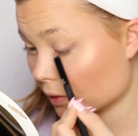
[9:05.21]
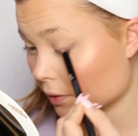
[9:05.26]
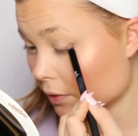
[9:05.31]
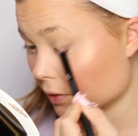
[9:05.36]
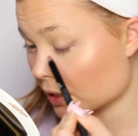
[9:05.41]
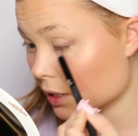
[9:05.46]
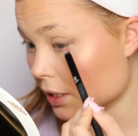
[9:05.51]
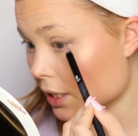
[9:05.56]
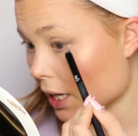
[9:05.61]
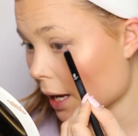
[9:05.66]
of
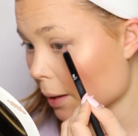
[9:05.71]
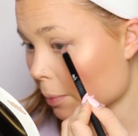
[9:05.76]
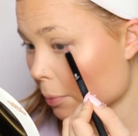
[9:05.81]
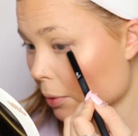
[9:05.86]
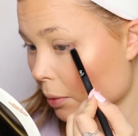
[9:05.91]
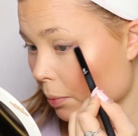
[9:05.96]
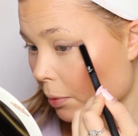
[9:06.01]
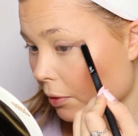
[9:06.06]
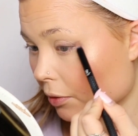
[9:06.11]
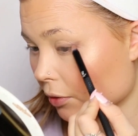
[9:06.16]

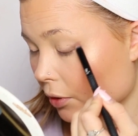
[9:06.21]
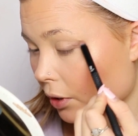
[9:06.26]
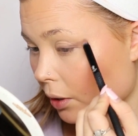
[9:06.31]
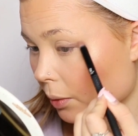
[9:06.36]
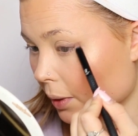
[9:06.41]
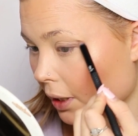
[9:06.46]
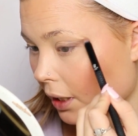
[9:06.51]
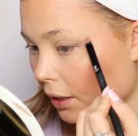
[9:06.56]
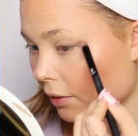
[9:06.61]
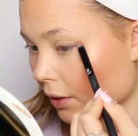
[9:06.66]
depth
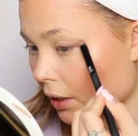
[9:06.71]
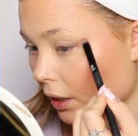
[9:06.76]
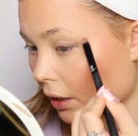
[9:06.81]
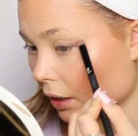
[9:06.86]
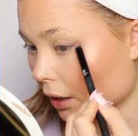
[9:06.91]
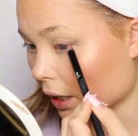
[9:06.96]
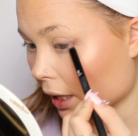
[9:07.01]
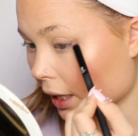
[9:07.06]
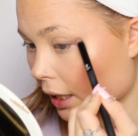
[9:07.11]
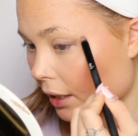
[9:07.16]
before we
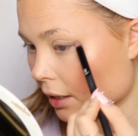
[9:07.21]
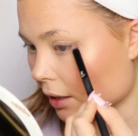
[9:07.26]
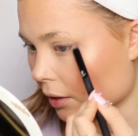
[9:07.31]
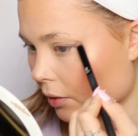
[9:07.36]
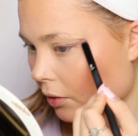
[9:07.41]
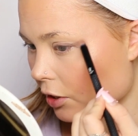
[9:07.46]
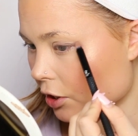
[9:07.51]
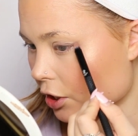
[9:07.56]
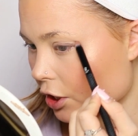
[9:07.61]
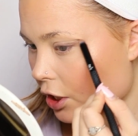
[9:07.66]
even lay
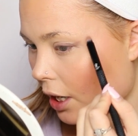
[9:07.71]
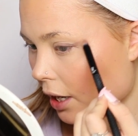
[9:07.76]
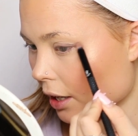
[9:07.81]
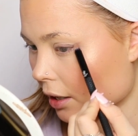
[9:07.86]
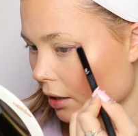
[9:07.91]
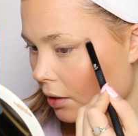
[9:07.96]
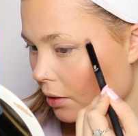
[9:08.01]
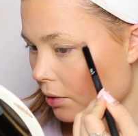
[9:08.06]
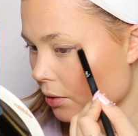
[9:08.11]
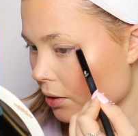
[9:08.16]
down our
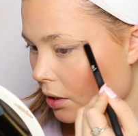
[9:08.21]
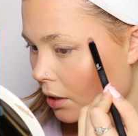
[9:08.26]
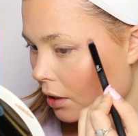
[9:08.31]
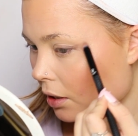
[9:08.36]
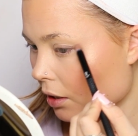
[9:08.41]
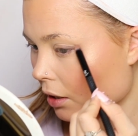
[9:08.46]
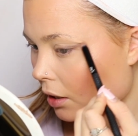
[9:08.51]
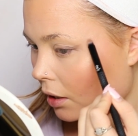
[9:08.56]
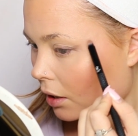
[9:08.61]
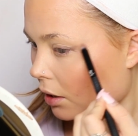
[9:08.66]
shadows,
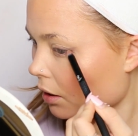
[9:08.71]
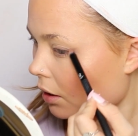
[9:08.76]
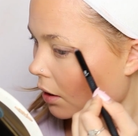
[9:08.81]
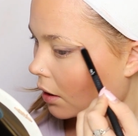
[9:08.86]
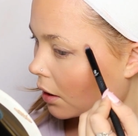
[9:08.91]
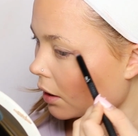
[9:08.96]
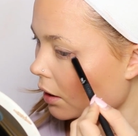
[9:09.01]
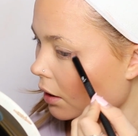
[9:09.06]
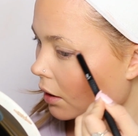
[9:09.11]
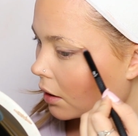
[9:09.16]

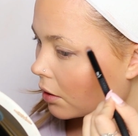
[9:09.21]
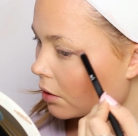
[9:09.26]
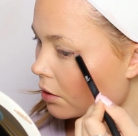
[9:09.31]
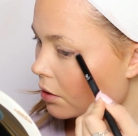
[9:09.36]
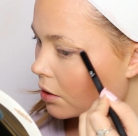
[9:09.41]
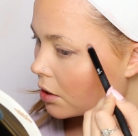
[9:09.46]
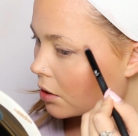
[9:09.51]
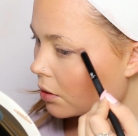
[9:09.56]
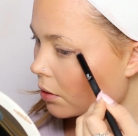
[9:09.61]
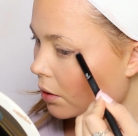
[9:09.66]
and
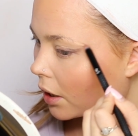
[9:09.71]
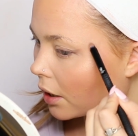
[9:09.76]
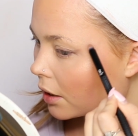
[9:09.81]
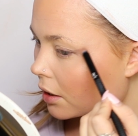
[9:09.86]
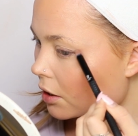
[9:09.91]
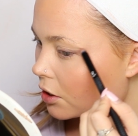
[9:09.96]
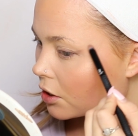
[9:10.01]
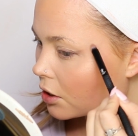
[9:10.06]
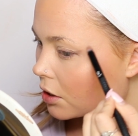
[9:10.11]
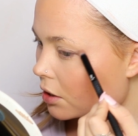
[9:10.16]
also
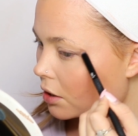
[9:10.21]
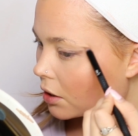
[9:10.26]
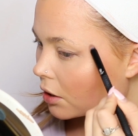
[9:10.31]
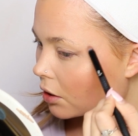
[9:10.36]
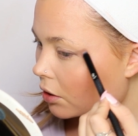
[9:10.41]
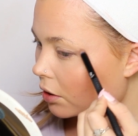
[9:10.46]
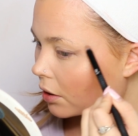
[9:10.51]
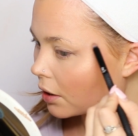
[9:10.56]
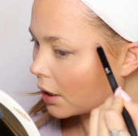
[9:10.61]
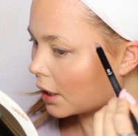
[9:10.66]
kind of just
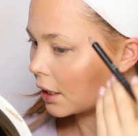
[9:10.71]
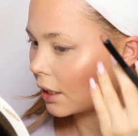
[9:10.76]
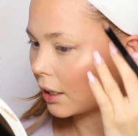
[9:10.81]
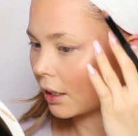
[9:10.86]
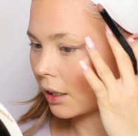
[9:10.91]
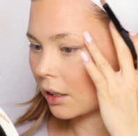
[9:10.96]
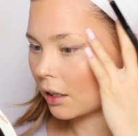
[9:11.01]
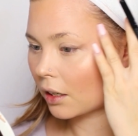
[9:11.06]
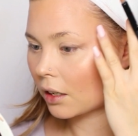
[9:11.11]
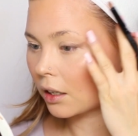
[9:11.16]

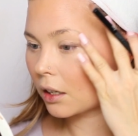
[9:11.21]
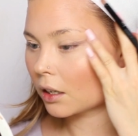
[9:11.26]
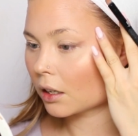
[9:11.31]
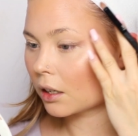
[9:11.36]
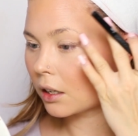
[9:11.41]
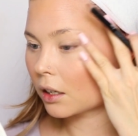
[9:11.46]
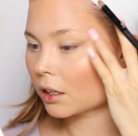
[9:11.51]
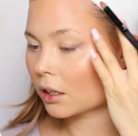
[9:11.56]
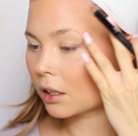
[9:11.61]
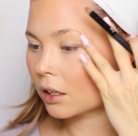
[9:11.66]
creating
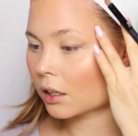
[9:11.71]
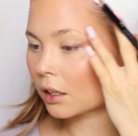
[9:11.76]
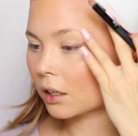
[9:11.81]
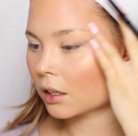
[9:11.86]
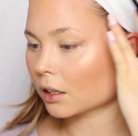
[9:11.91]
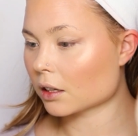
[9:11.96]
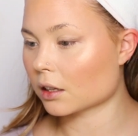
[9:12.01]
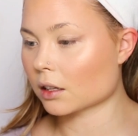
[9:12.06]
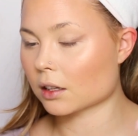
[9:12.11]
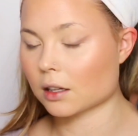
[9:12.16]

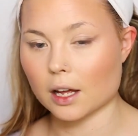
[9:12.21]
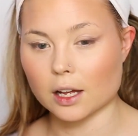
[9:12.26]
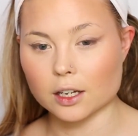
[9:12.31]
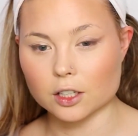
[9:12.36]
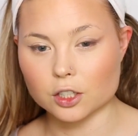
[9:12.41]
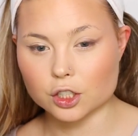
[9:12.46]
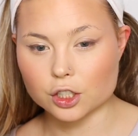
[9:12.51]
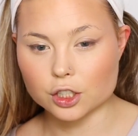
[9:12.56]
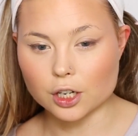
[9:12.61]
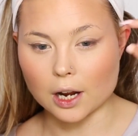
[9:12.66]

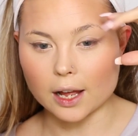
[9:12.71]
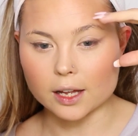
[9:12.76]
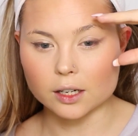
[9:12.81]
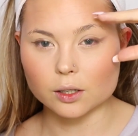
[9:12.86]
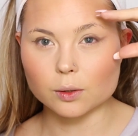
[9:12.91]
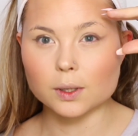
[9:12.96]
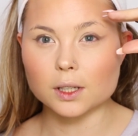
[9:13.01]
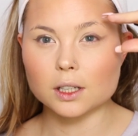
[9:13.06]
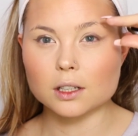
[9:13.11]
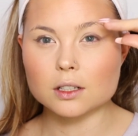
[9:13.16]
that
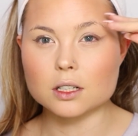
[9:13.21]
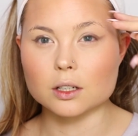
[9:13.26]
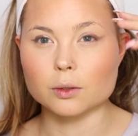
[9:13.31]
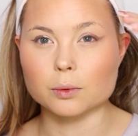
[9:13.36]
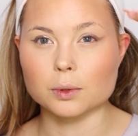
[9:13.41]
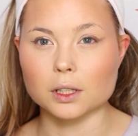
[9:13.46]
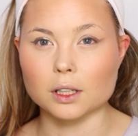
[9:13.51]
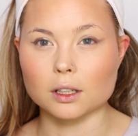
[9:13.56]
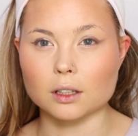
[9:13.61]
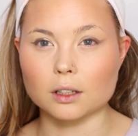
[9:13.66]
shadowing to
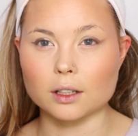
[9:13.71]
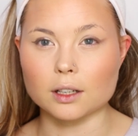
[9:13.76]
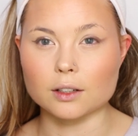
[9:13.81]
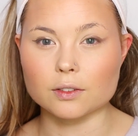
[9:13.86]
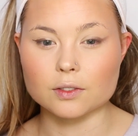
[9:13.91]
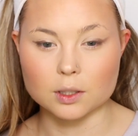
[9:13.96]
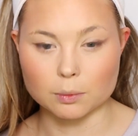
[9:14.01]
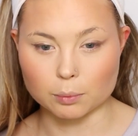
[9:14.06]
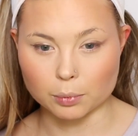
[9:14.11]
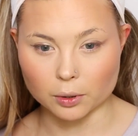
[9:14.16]
really
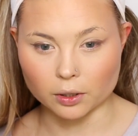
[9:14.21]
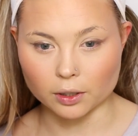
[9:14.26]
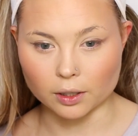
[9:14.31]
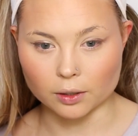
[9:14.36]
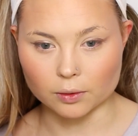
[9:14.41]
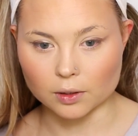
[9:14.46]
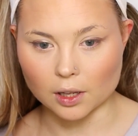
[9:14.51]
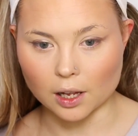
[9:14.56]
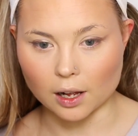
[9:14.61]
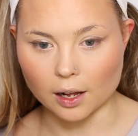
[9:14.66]
lift and pull
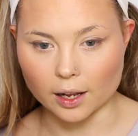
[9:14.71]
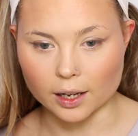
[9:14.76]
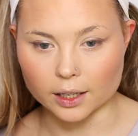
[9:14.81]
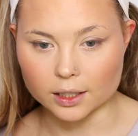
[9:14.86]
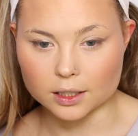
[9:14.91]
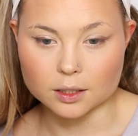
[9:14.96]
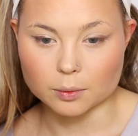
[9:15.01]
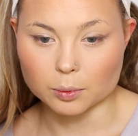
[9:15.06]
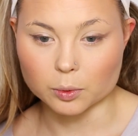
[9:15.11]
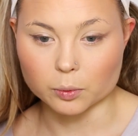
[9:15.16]
out the eye,
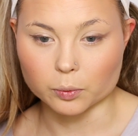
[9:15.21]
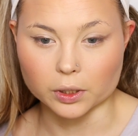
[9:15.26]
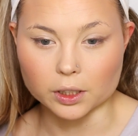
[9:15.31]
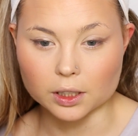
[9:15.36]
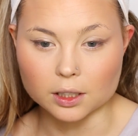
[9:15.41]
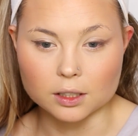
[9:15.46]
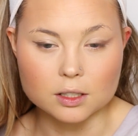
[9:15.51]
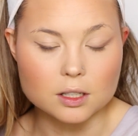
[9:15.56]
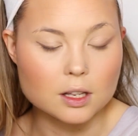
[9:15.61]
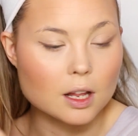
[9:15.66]
because I've been
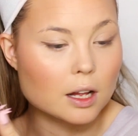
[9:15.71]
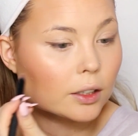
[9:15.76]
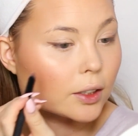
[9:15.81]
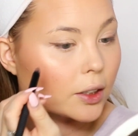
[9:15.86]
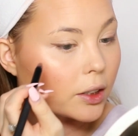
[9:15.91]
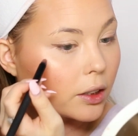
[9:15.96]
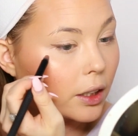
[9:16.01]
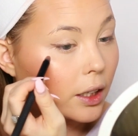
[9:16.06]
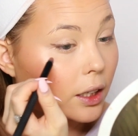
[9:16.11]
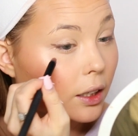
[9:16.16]
really into that
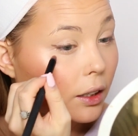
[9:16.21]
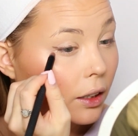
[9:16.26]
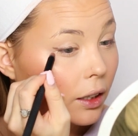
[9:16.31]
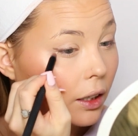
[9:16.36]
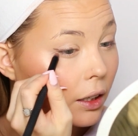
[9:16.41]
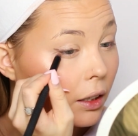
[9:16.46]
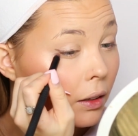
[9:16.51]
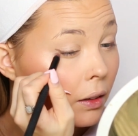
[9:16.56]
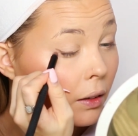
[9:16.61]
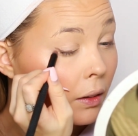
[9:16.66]
look
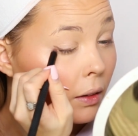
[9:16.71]
lately.